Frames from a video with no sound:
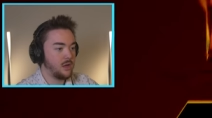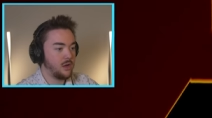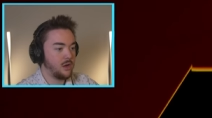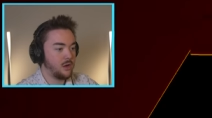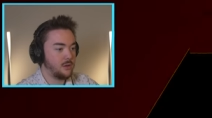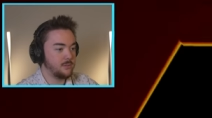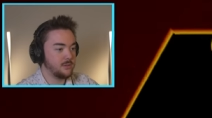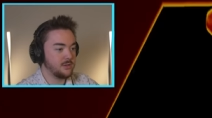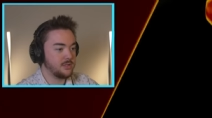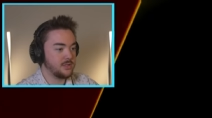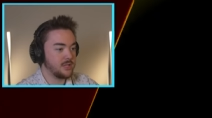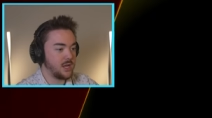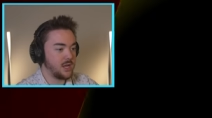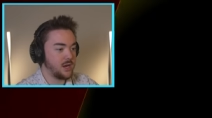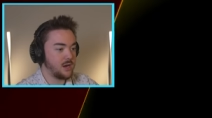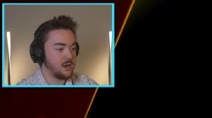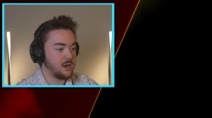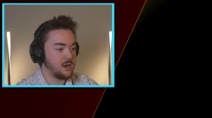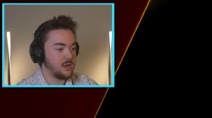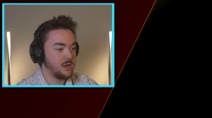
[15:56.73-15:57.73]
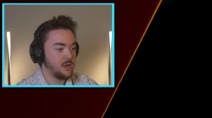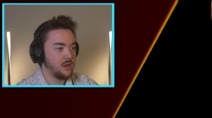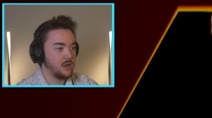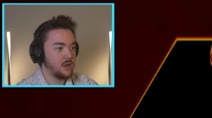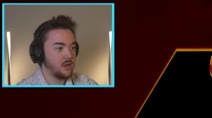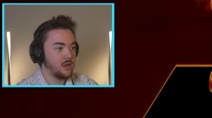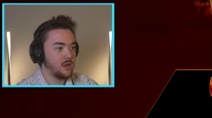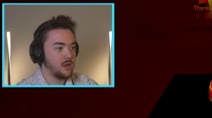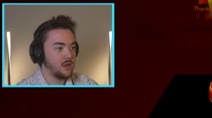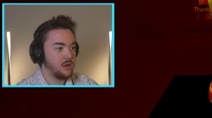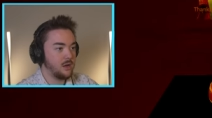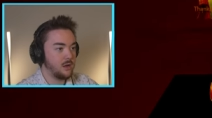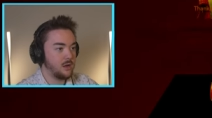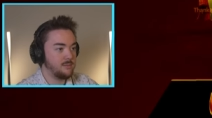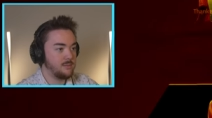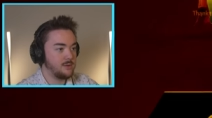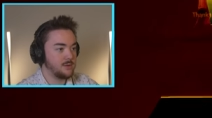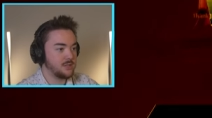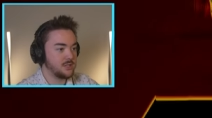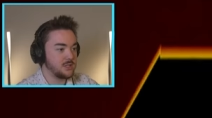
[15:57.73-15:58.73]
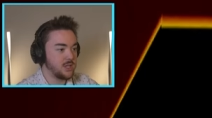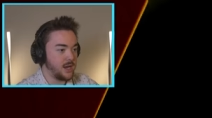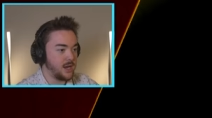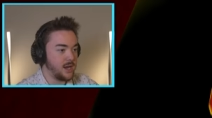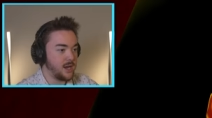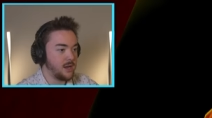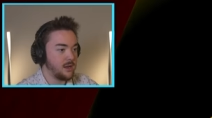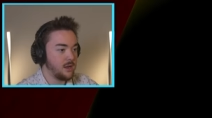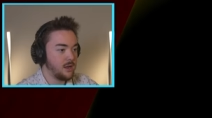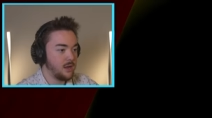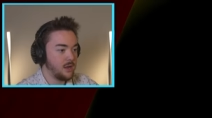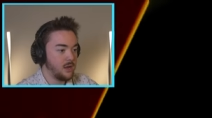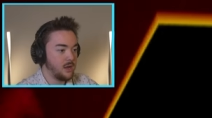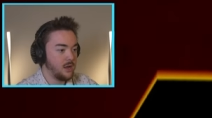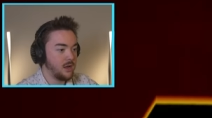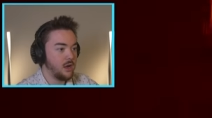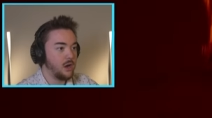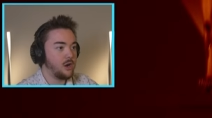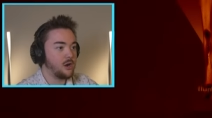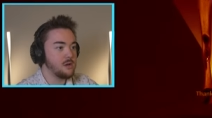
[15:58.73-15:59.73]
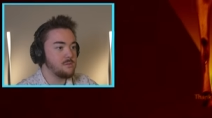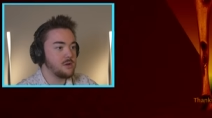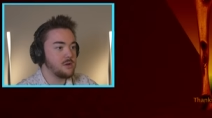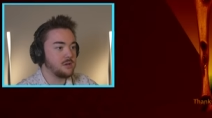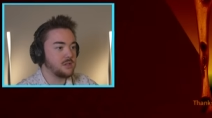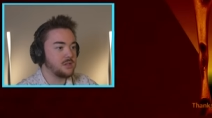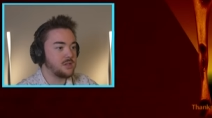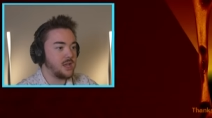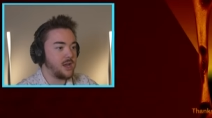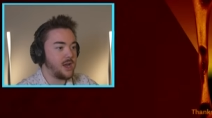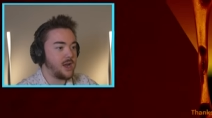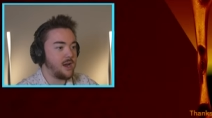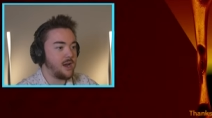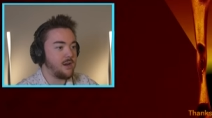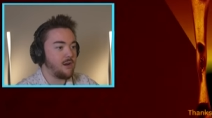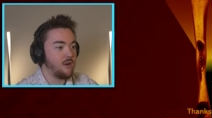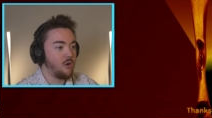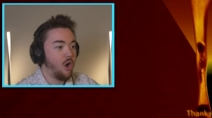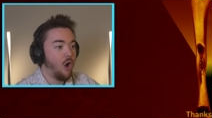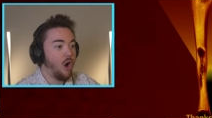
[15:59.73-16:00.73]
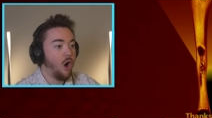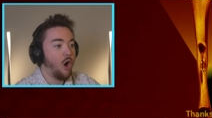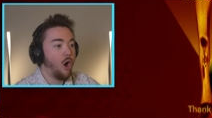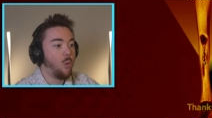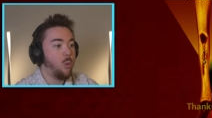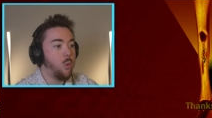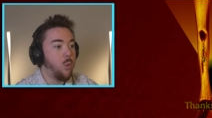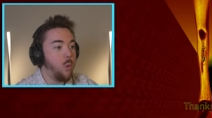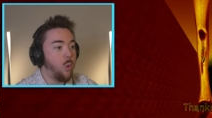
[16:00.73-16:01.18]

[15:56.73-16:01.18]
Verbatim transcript: almost there. Almost there. Almost there. Woo!